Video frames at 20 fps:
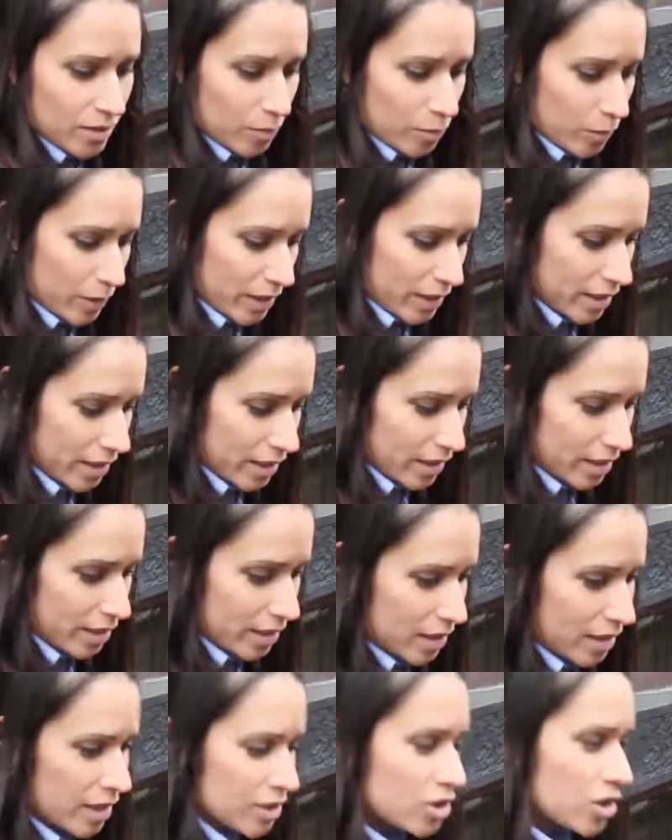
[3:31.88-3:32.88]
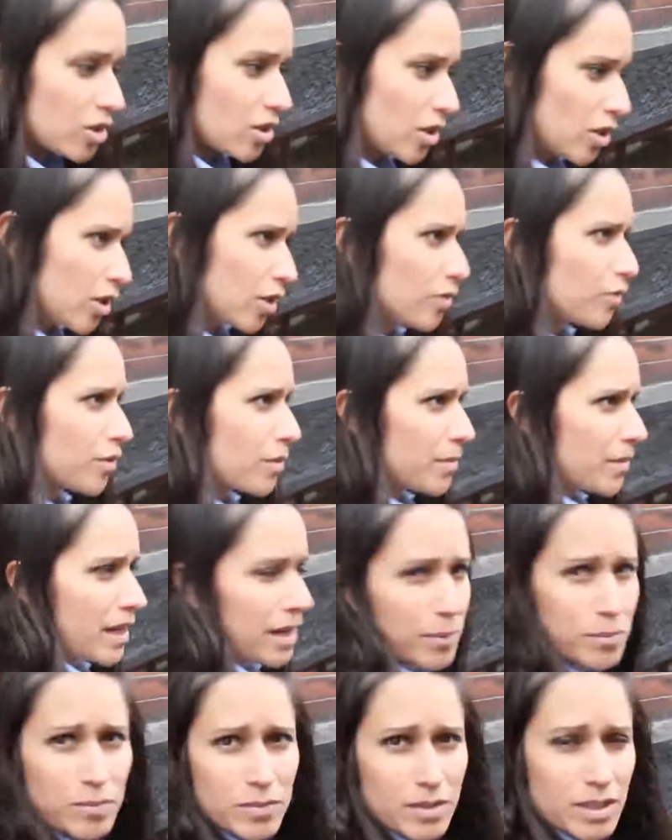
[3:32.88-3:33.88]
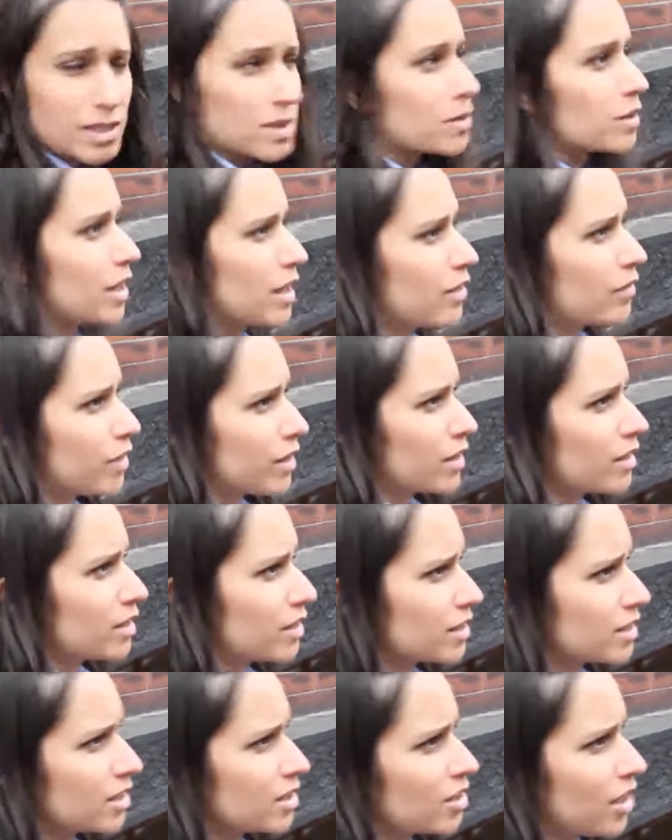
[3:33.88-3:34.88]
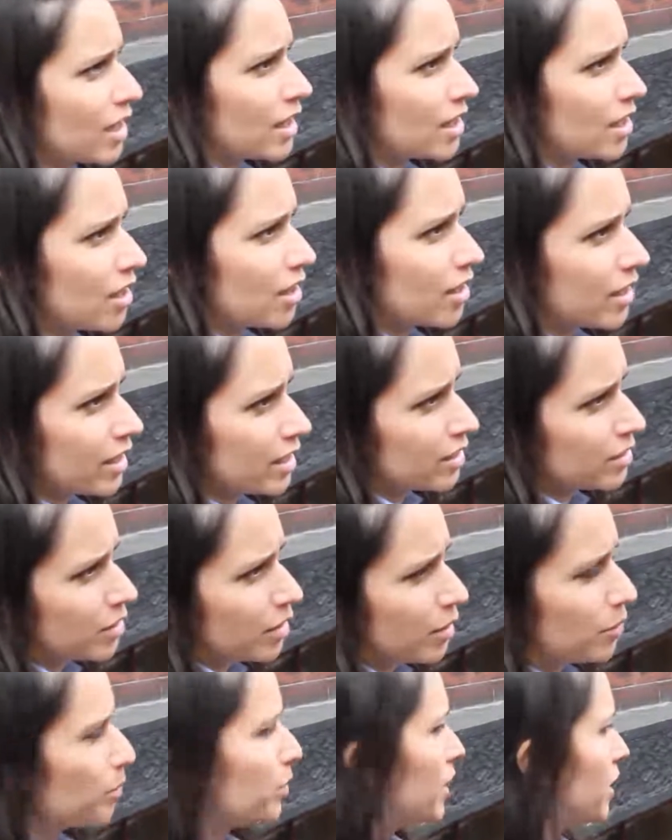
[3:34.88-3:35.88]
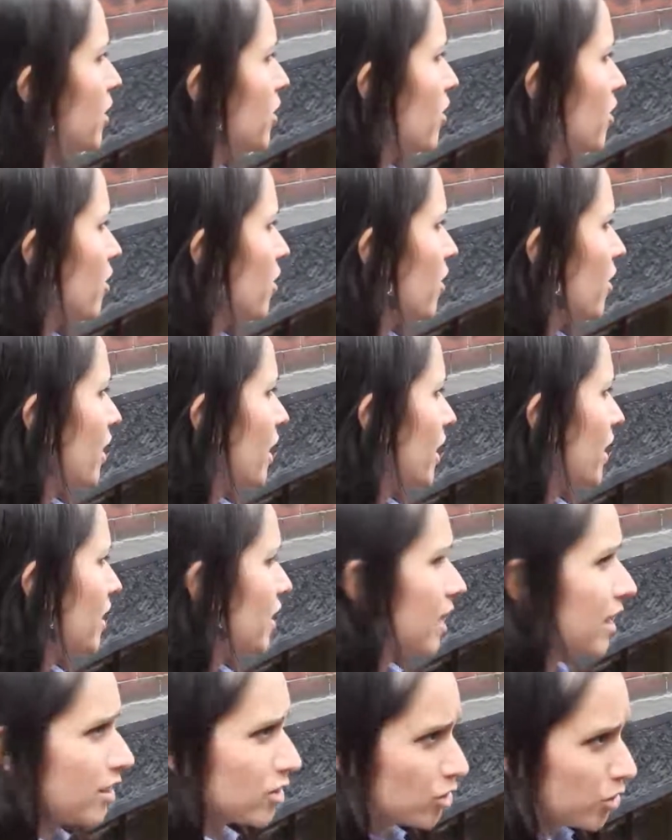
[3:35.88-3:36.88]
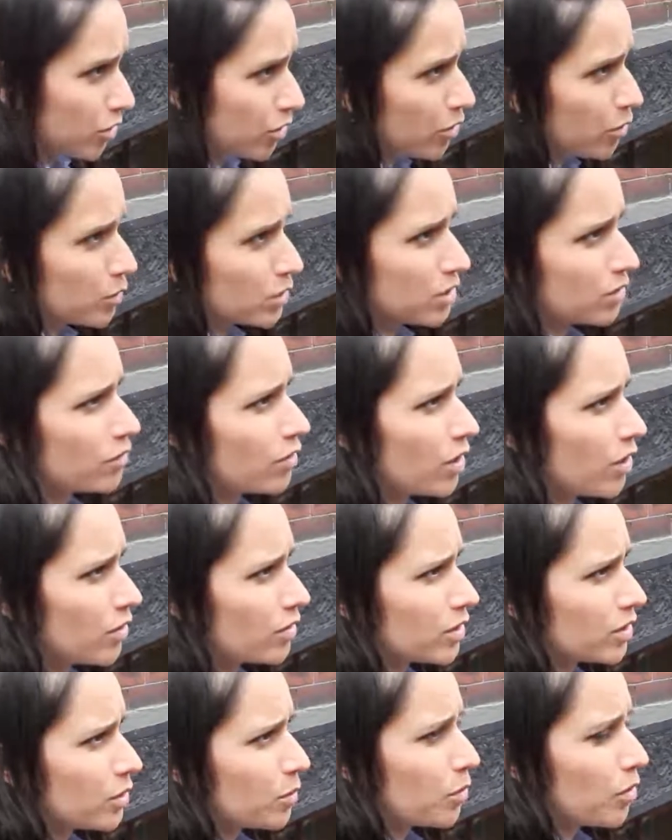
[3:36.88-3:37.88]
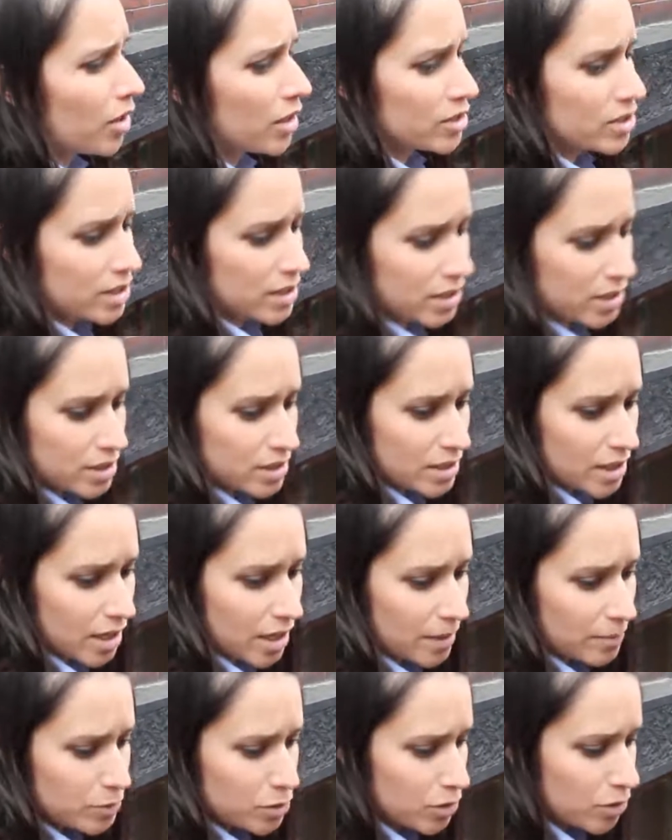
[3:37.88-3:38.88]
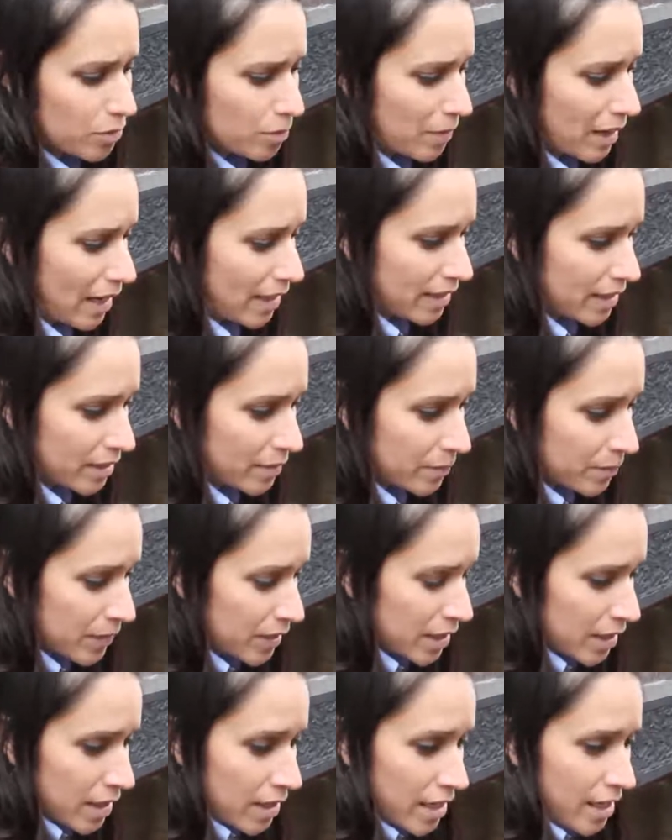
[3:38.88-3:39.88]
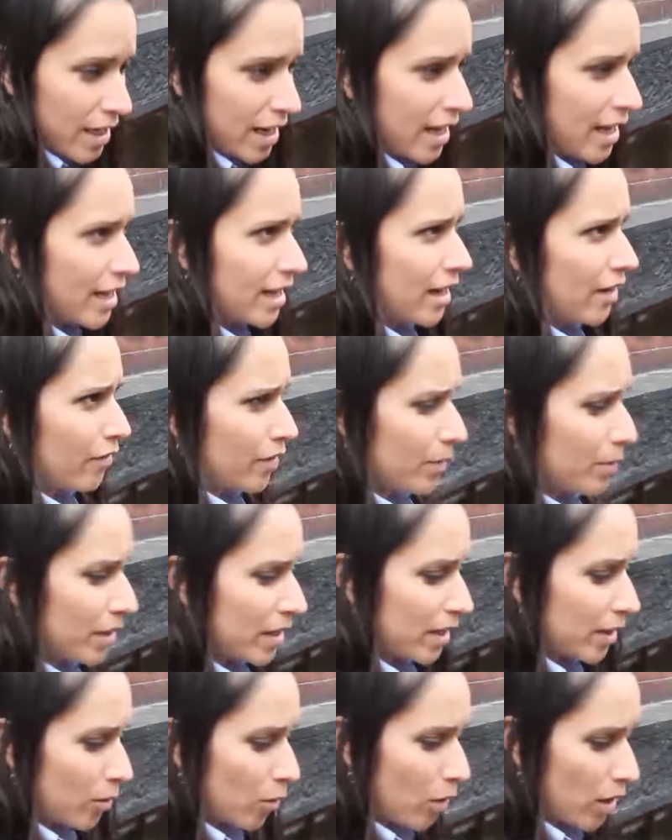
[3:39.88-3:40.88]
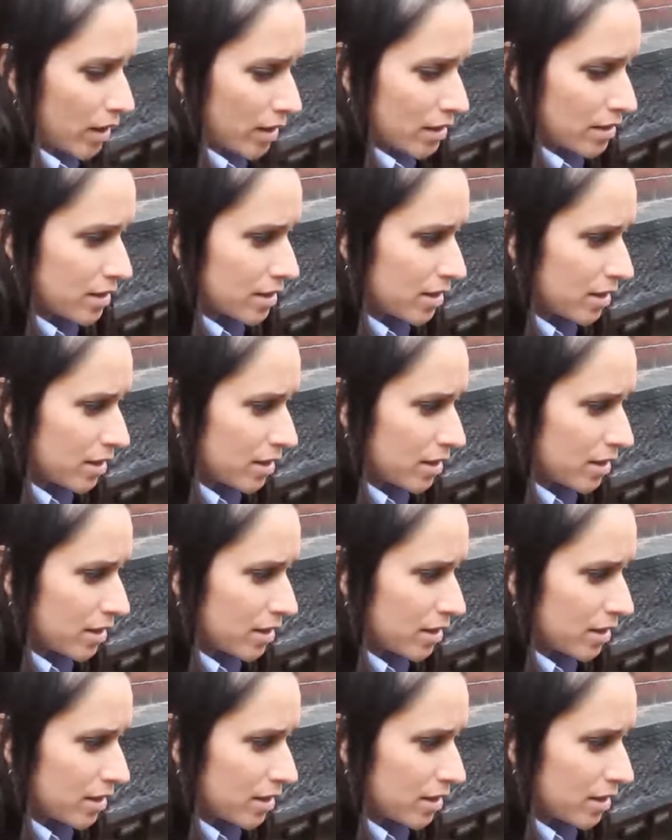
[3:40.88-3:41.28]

we got to learn from them. It's kind of a it's a dialogue, and, and Peter and Judith was involved in the project at the time, Judith Mackin, and everybody was